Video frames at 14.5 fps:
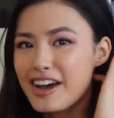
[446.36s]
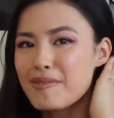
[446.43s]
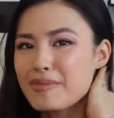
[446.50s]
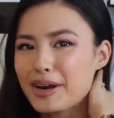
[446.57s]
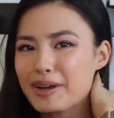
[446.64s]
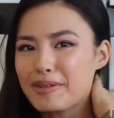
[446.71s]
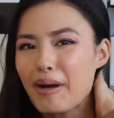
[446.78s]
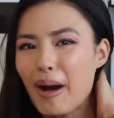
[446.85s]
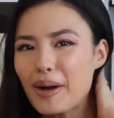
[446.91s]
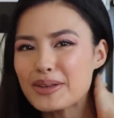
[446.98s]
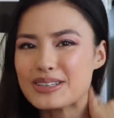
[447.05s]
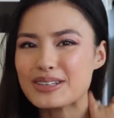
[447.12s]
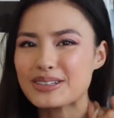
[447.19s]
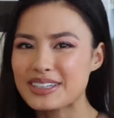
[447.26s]
but I'm
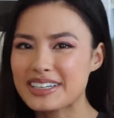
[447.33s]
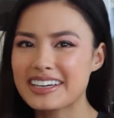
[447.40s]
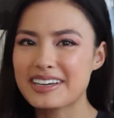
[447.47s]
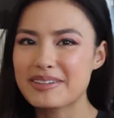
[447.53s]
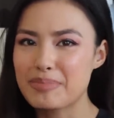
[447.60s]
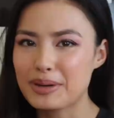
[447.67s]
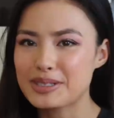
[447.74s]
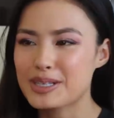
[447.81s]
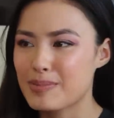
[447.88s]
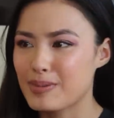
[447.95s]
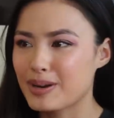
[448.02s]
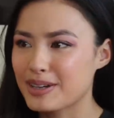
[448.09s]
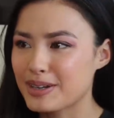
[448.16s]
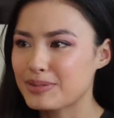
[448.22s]
also looking books
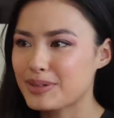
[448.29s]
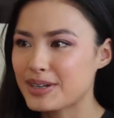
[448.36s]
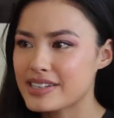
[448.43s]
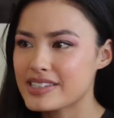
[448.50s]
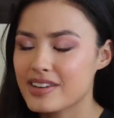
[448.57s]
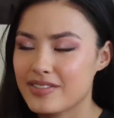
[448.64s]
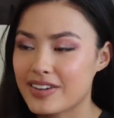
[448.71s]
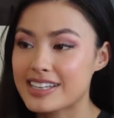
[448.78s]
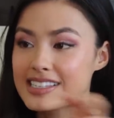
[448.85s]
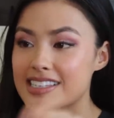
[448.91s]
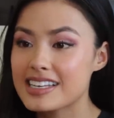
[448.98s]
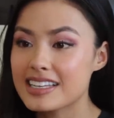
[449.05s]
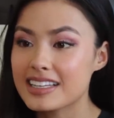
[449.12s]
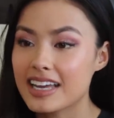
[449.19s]
up on GoodReads if I
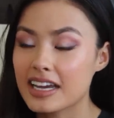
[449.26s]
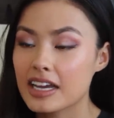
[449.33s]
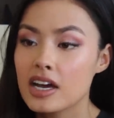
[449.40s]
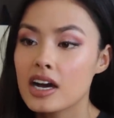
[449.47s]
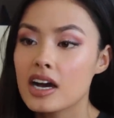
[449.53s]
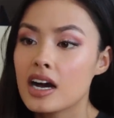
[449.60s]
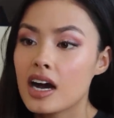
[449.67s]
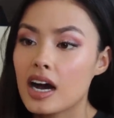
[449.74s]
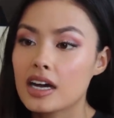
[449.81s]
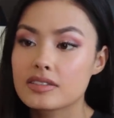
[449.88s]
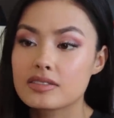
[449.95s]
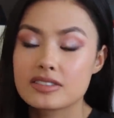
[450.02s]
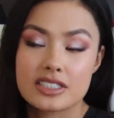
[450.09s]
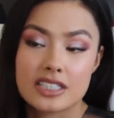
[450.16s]
see like
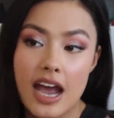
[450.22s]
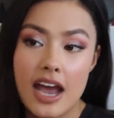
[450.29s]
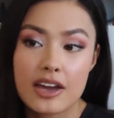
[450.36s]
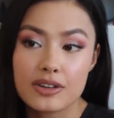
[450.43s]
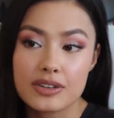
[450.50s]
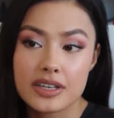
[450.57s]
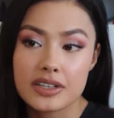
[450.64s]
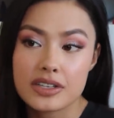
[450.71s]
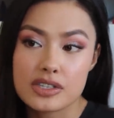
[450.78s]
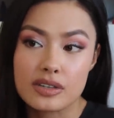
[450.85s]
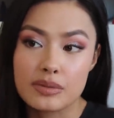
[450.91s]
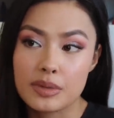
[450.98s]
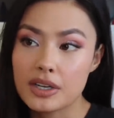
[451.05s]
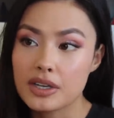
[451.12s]
a title that looks
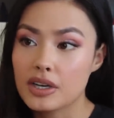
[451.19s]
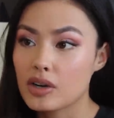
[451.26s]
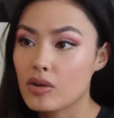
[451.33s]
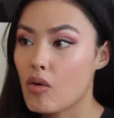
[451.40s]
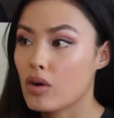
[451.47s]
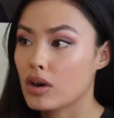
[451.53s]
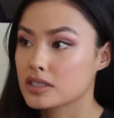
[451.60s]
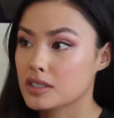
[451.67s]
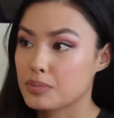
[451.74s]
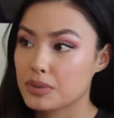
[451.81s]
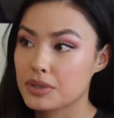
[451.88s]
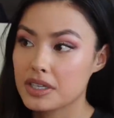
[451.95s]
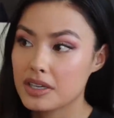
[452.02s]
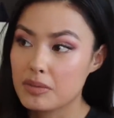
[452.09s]
familiar, or it's a
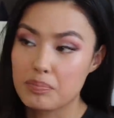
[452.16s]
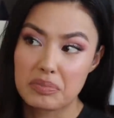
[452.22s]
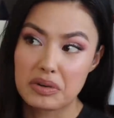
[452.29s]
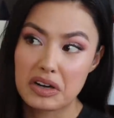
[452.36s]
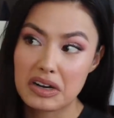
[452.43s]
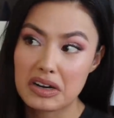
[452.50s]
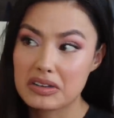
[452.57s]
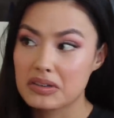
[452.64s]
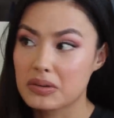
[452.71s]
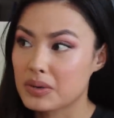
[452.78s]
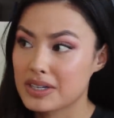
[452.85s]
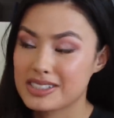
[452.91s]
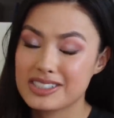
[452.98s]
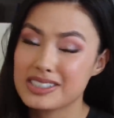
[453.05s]
pretty book,
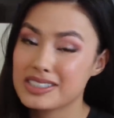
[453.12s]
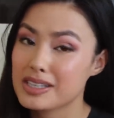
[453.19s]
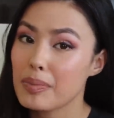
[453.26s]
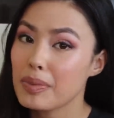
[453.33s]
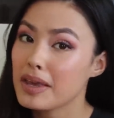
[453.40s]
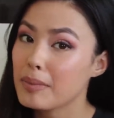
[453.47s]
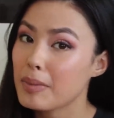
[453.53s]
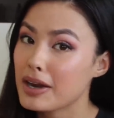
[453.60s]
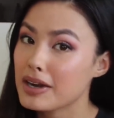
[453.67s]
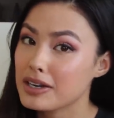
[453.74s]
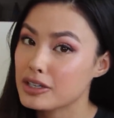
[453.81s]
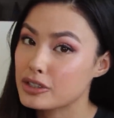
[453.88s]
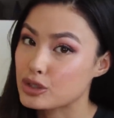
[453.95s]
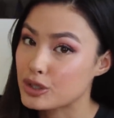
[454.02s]
or it's just something about
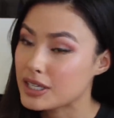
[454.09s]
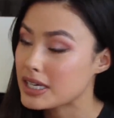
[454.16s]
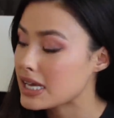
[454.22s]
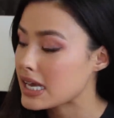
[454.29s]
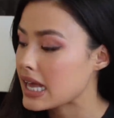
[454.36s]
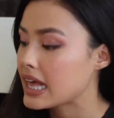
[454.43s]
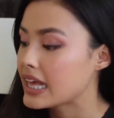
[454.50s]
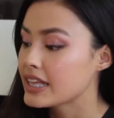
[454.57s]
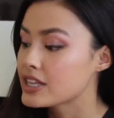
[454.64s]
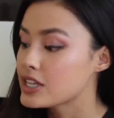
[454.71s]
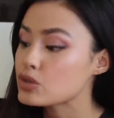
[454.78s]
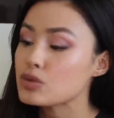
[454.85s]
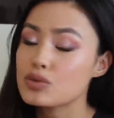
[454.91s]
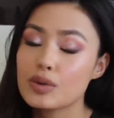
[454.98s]
it intriguing.
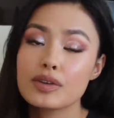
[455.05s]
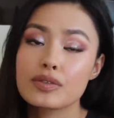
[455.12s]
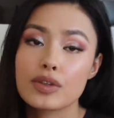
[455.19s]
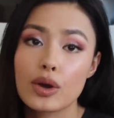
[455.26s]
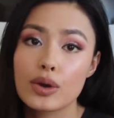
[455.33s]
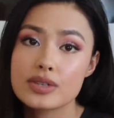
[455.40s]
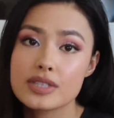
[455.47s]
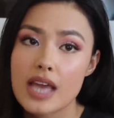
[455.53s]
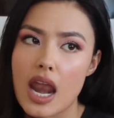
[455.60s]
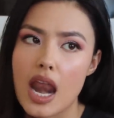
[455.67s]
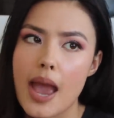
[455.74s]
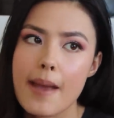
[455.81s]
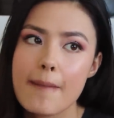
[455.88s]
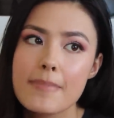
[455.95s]
This was one of those,
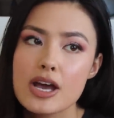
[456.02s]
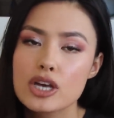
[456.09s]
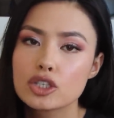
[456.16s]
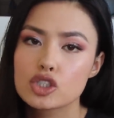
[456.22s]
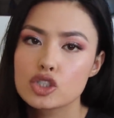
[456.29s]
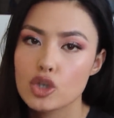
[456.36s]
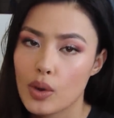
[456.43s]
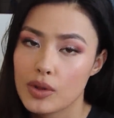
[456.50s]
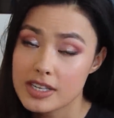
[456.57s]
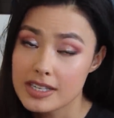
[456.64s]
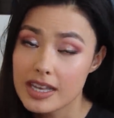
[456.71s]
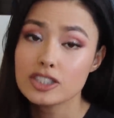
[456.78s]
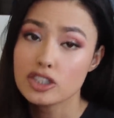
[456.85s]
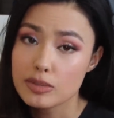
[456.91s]
and I am so,
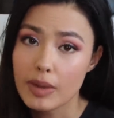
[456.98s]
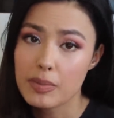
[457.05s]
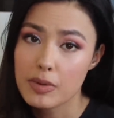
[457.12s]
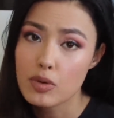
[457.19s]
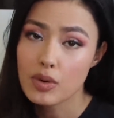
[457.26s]
this actually might be